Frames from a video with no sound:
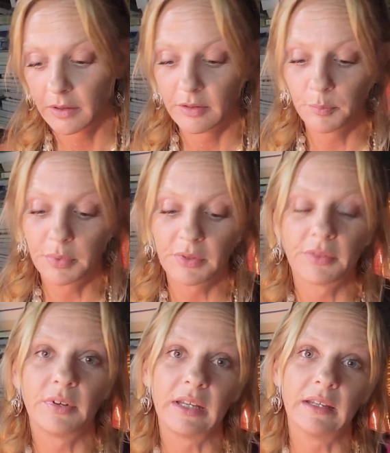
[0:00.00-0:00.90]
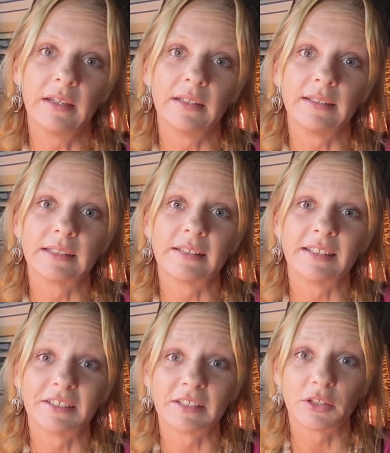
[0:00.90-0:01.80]
Number 3 is
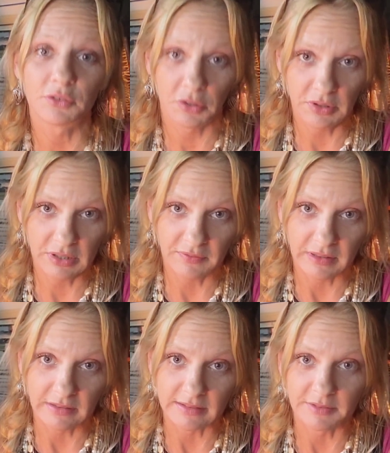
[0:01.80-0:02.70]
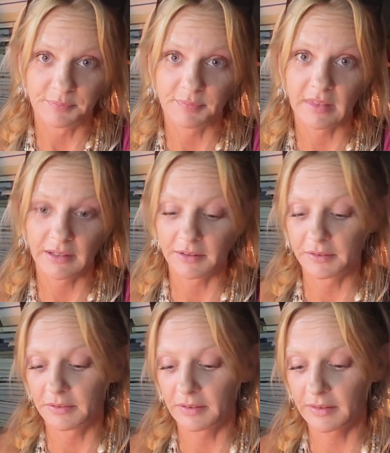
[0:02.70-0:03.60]
this Troika Vase.
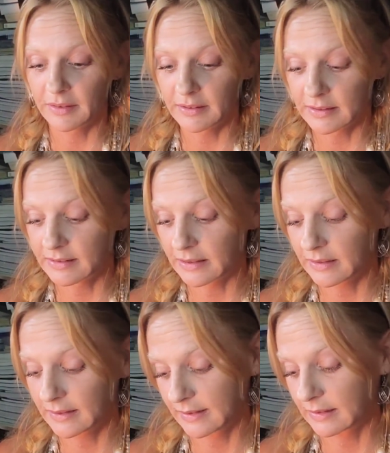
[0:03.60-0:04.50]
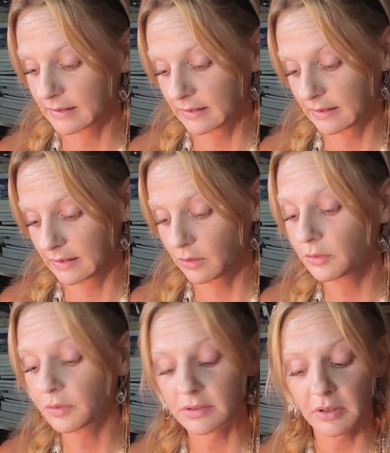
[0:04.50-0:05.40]
Now this is, oh
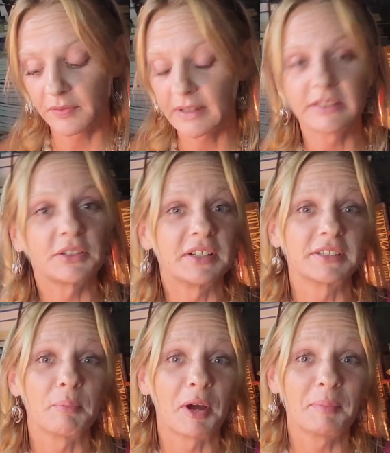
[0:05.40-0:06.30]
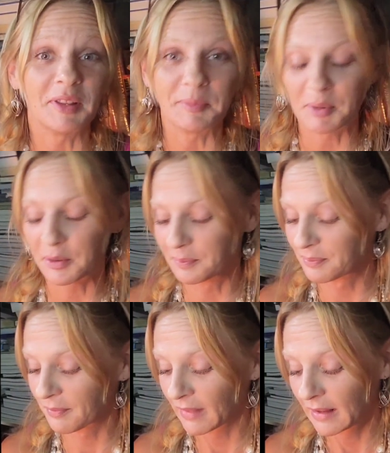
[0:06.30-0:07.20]
no, it's not a vase, sorry, it's a marmalade pot.
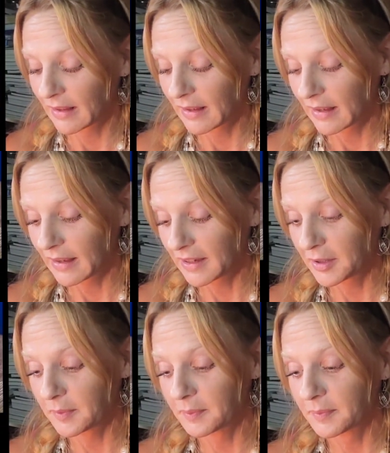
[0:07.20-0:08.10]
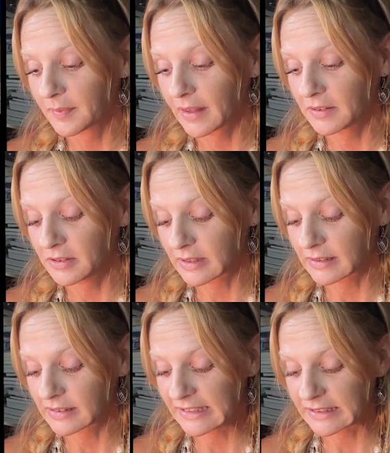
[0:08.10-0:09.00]
As you
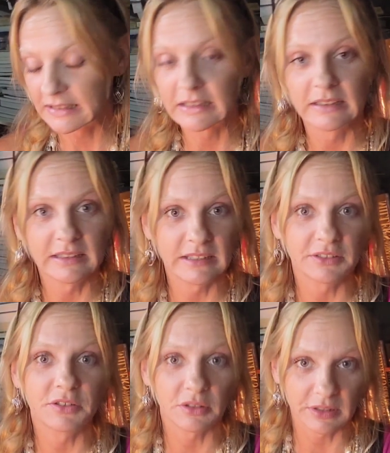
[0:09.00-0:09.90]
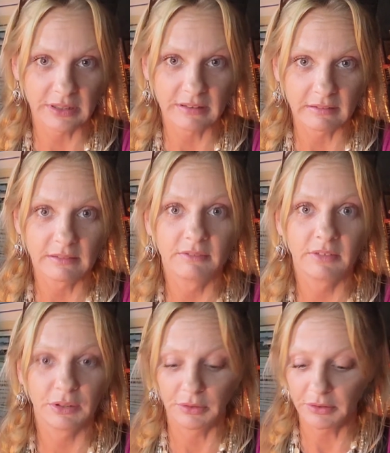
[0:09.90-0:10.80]
can see, it's the classic Troika
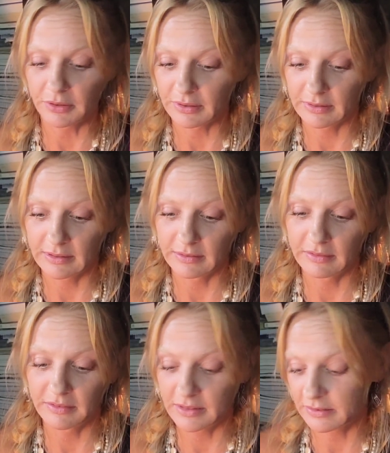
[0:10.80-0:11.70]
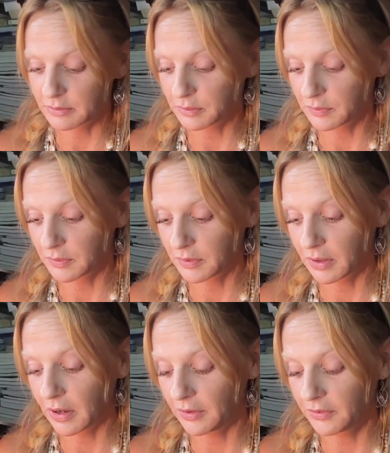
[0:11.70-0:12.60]
look. Now this sold for
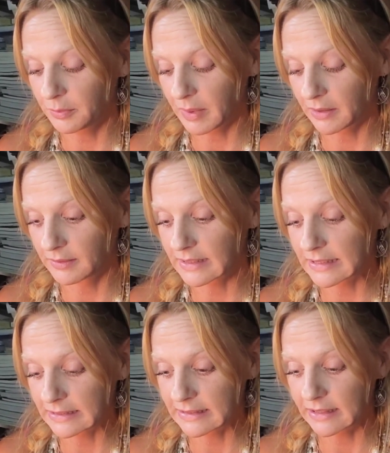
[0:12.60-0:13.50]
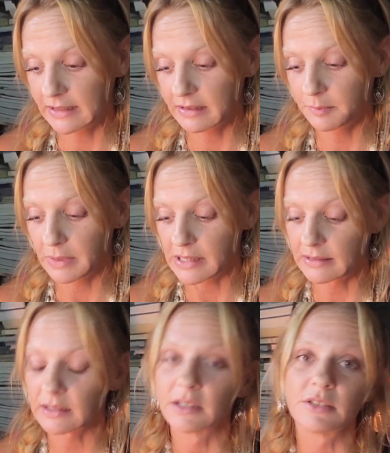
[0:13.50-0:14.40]
£100. It is signed at the
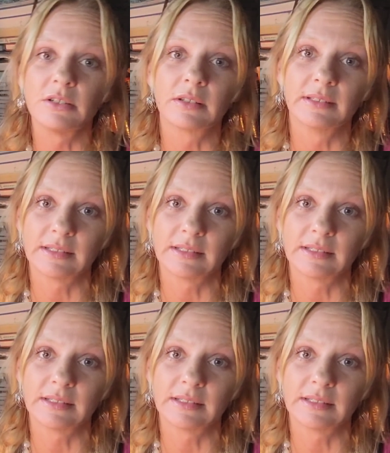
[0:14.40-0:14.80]
base, as you can